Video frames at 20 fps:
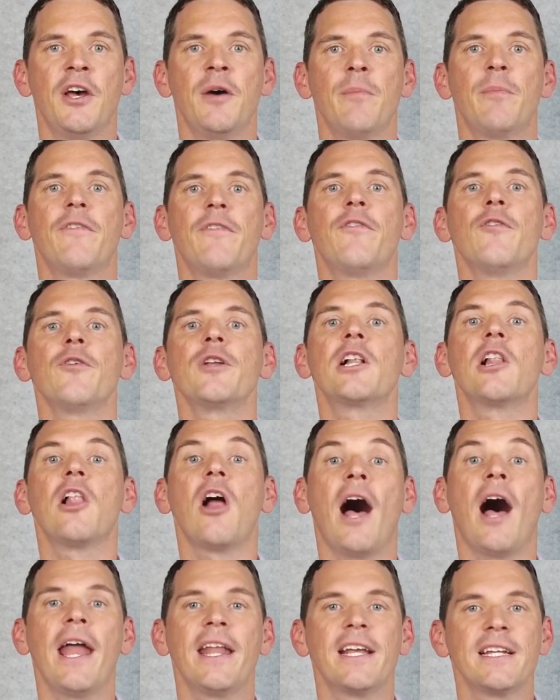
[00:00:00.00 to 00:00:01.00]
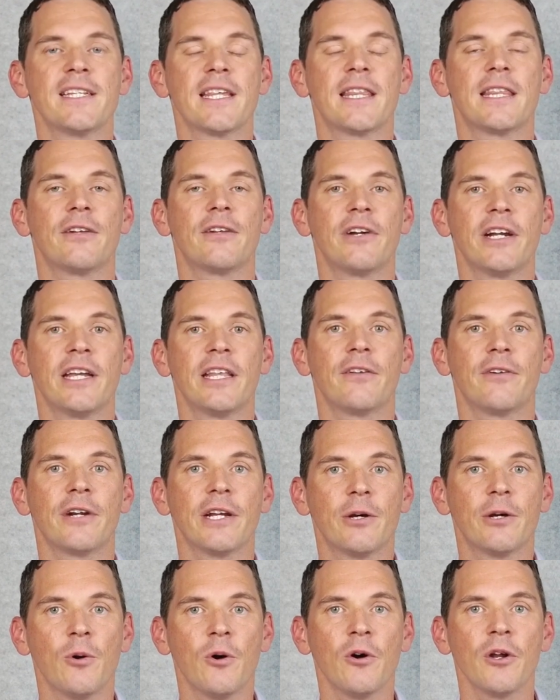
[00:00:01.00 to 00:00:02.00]
before declining to
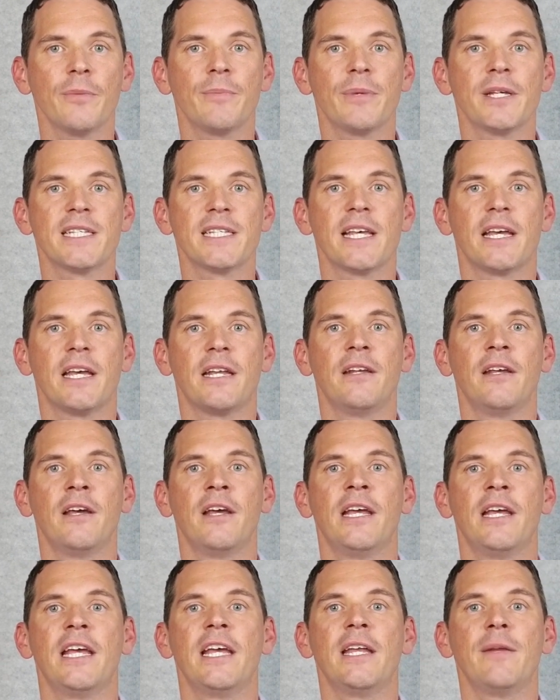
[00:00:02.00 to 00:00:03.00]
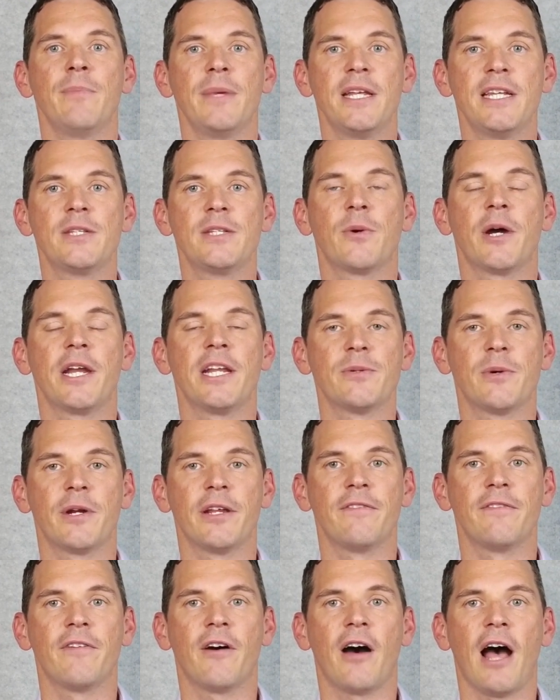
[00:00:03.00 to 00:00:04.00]
3.75% in
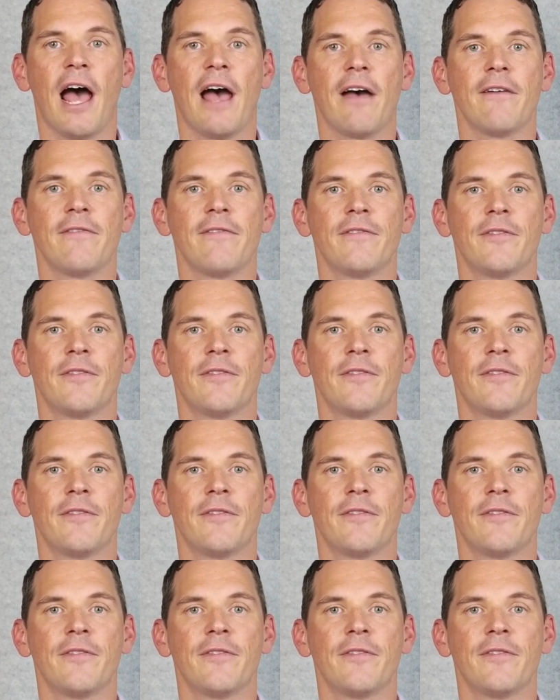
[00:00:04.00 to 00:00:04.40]
mid-2025.